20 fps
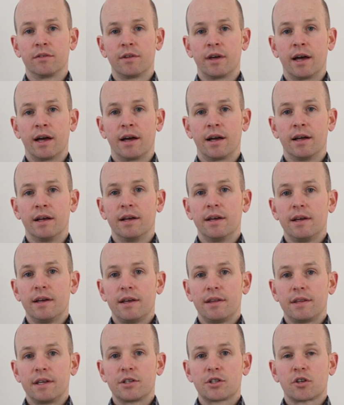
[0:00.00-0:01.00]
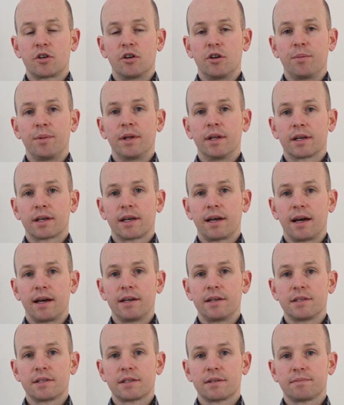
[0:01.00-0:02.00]
that this could have been the
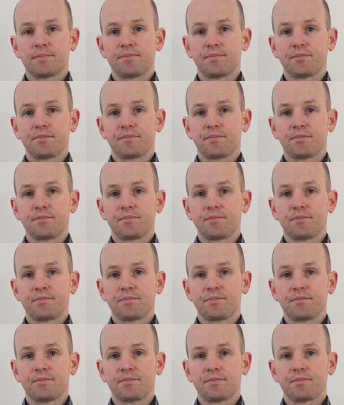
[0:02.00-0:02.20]
case.